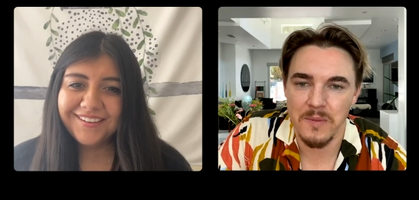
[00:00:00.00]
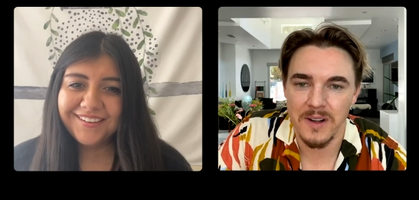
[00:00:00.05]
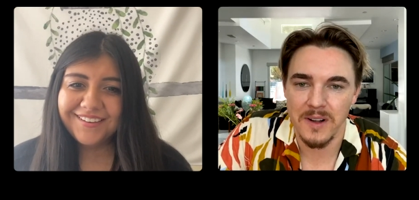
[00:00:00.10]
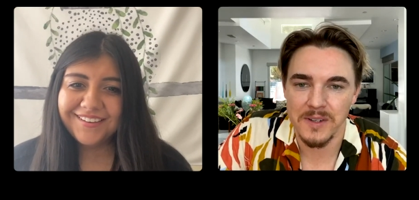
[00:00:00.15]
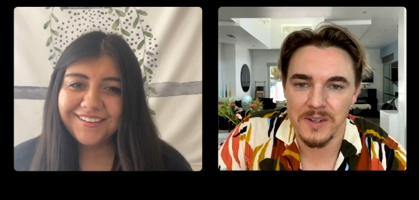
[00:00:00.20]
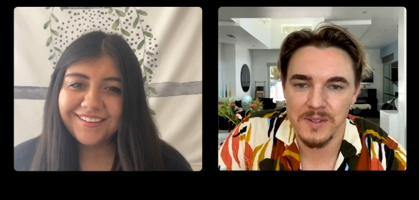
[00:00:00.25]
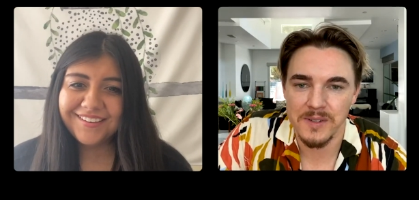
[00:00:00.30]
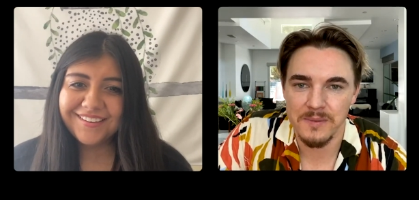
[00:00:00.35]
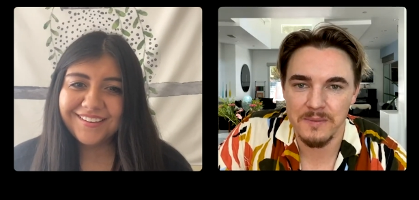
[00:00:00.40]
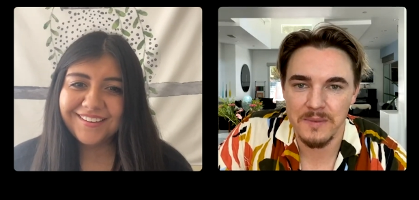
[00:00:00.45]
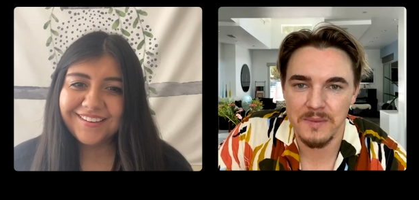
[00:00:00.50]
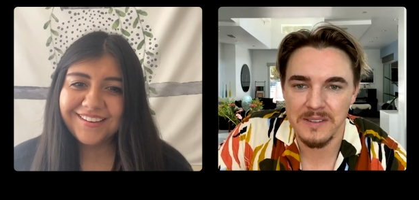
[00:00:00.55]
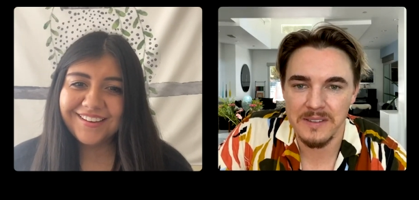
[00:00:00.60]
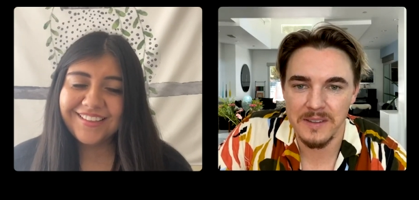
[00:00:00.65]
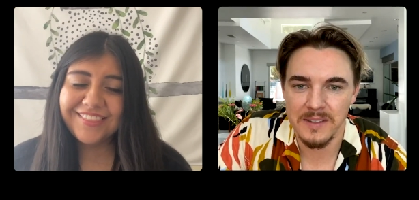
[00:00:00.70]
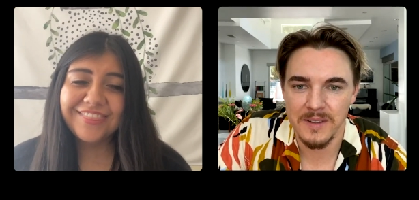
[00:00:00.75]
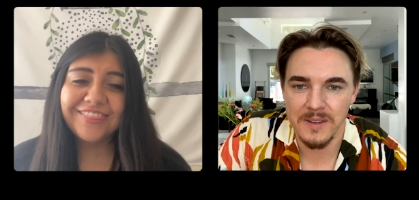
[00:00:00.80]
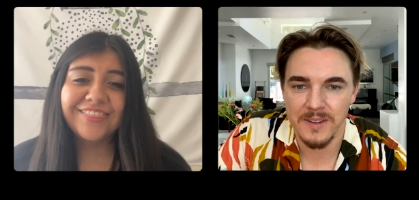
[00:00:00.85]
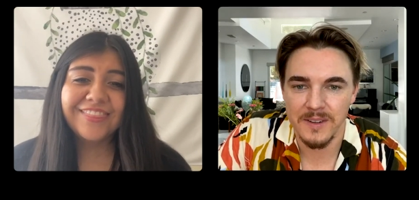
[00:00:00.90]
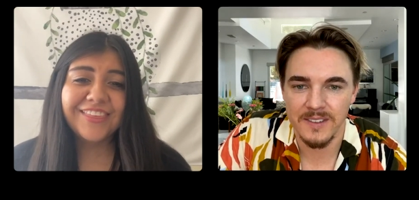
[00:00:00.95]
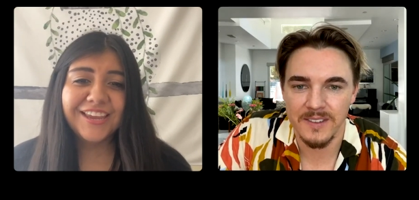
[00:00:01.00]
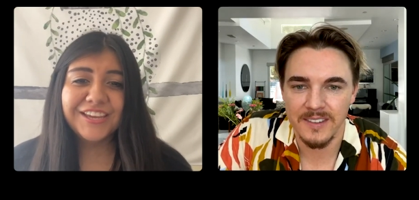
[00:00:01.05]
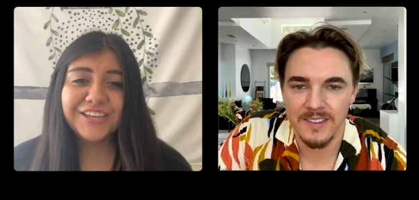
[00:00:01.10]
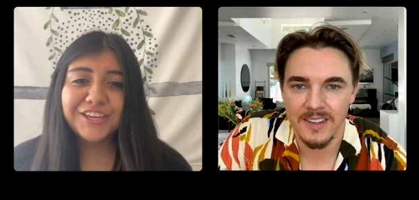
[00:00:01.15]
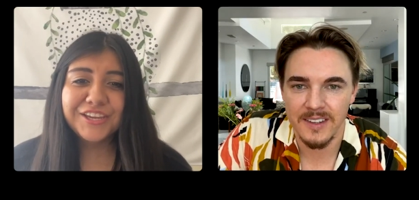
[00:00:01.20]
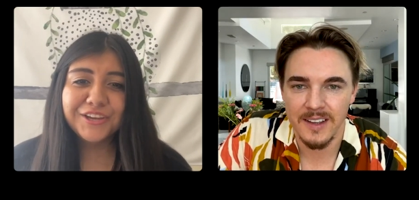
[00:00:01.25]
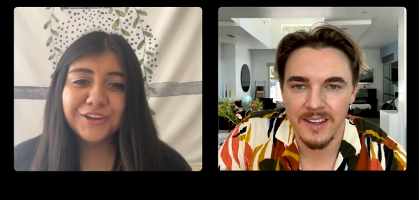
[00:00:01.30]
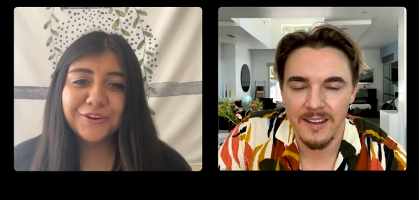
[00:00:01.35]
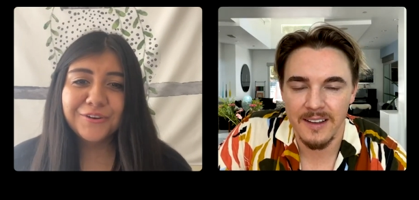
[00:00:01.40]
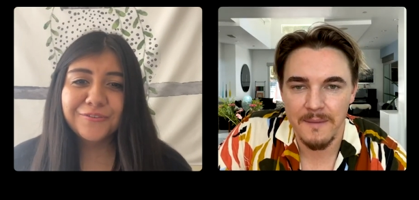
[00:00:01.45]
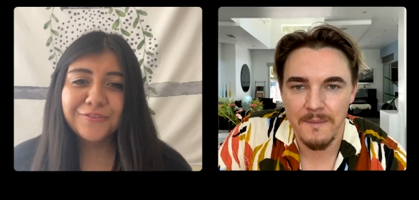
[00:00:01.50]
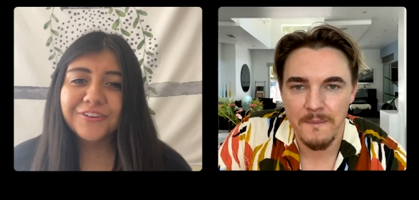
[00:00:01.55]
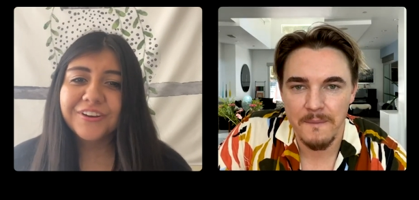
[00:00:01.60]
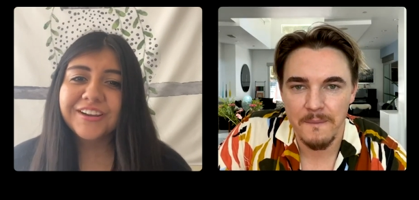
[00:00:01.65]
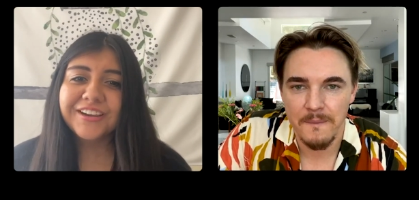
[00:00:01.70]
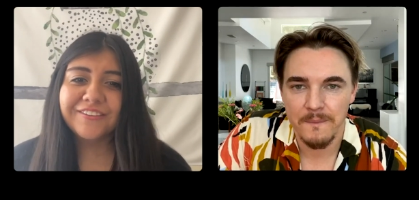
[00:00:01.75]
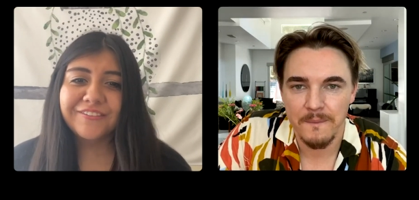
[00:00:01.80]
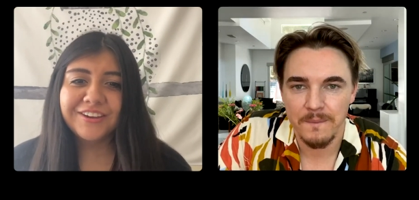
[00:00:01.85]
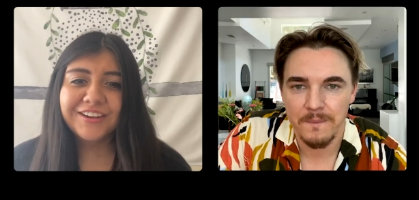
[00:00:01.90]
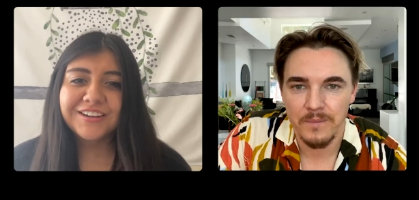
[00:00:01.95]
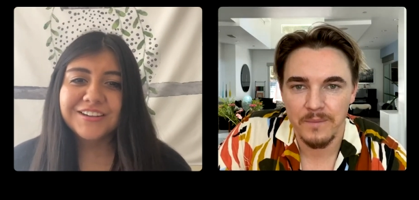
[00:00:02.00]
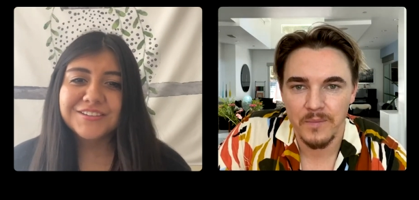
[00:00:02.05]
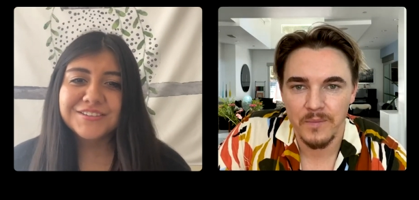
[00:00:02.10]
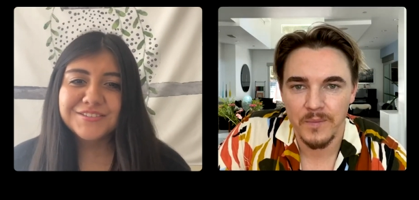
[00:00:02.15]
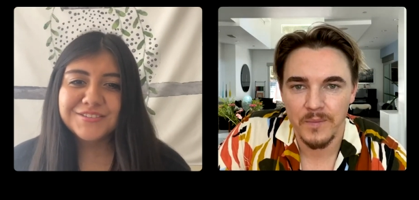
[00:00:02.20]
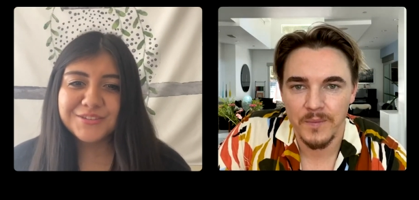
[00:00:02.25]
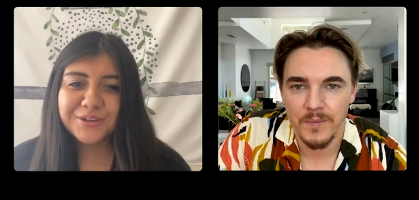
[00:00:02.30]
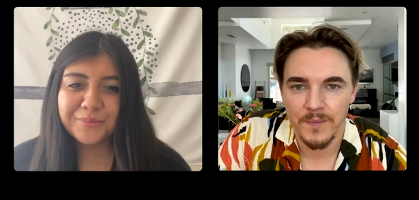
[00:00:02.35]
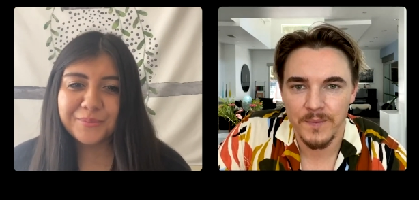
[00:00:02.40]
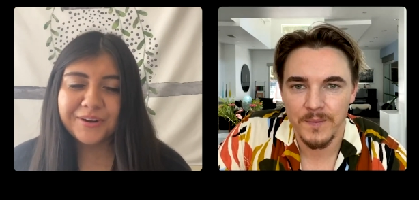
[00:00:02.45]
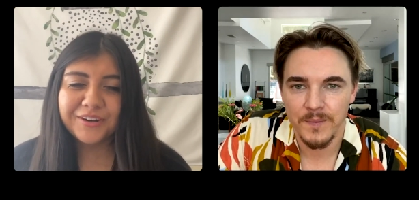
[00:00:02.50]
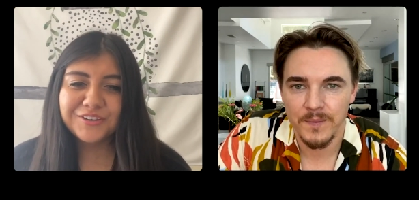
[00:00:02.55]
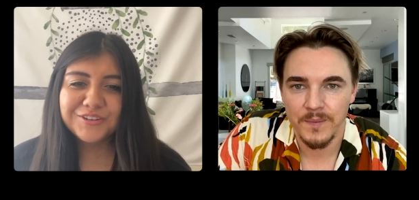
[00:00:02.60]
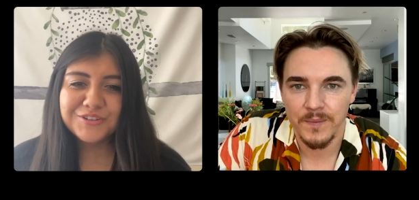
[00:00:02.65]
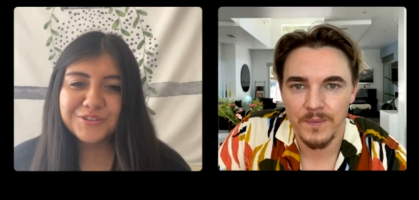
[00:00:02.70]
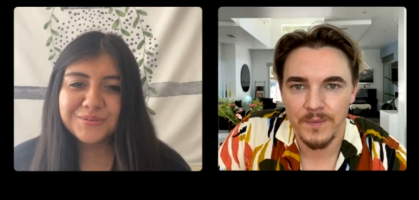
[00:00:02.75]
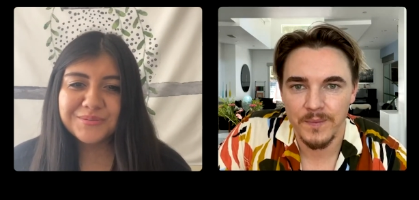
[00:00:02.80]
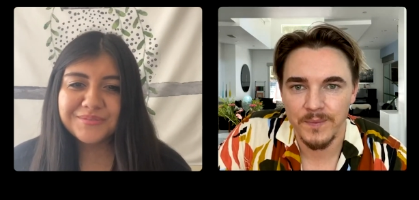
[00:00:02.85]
Speaker 1: much. Me
Speaker 2: too. And thank you for giving us so many